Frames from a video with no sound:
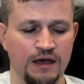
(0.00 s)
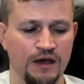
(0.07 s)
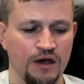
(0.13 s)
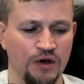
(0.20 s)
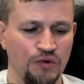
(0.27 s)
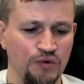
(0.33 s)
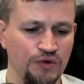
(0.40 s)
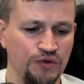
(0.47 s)

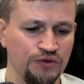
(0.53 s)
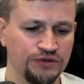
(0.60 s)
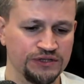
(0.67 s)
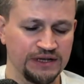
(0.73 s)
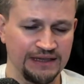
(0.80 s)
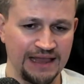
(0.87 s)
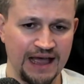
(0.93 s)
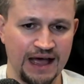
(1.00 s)
Who use
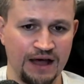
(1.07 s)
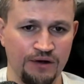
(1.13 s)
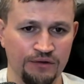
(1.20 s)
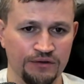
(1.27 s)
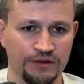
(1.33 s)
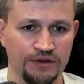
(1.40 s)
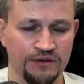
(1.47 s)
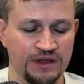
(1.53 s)

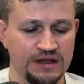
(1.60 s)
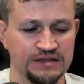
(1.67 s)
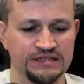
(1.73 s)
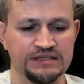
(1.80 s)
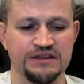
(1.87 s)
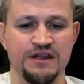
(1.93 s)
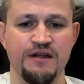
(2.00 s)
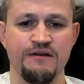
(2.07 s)
cloud now
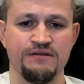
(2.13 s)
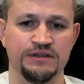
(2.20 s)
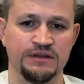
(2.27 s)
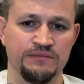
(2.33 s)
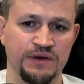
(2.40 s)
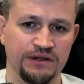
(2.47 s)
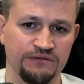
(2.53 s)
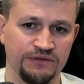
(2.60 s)
scared
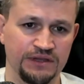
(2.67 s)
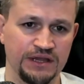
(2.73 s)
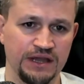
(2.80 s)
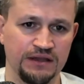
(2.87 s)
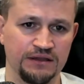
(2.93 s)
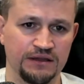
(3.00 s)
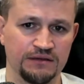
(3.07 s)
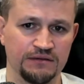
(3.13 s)
about the
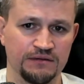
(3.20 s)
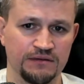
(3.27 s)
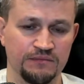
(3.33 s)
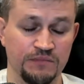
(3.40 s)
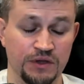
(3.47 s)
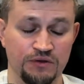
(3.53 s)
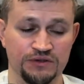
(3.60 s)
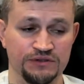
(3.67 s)
data?
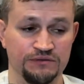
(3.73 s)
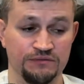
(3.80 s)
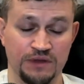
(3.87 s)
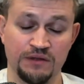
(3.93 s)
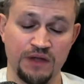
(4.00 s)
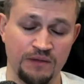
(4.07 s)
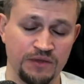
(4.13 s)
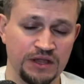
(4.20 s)
Because,
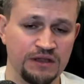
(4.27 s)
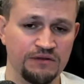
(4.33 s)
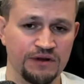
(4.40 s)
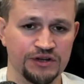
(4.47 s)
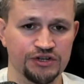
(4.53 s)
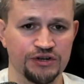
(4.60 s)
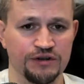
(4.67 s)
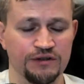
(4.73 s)
I mean, in
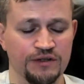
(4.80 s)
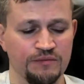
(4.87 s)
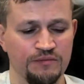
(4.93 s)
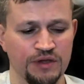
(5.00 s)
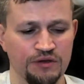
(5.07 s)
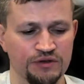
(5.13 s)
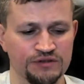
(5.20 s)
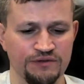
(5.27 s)
Russia,
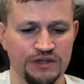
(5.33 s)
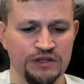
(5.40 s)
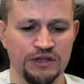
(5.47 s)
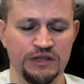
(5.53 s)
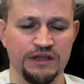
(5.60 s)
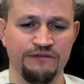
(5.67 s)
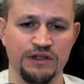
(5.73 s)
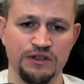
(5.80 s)
because we did
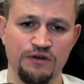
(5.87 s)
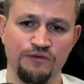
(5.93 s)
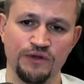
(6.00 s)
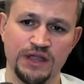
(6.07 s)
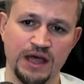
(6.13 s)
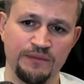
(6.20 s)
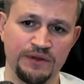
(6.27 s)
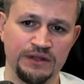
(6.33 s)
never know what
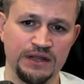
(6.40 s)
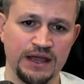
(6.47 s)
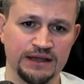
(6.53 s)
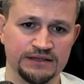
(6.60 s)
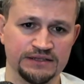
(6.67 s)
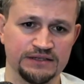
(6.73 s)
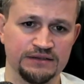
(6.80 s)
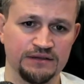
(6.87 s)
happened
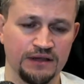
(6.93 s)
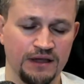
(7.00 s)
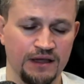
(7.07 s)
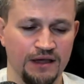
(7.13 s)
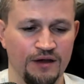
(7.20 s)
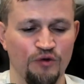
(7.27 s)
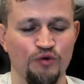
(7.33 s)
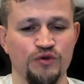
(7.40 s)
next.
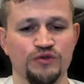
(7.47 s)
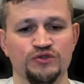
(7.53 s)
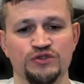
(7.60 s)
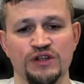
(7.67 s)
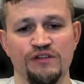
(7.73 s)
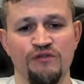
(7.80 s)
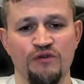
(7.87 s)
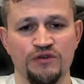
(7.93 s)
Who use
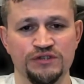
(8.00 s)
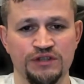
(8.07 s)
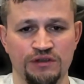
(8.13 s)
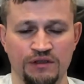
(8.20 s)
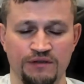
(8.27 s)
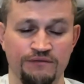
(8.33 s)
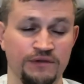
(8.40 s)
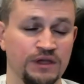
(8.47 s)

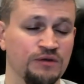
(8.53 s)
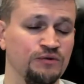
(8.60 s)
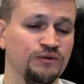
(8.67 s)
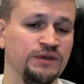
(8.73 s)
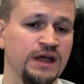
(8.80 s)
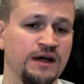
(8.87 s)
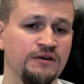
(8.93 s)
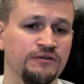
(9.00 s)
self-hosted, they cool
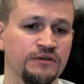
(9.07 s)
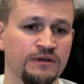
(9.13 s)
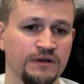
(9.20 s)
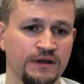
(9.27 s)
down.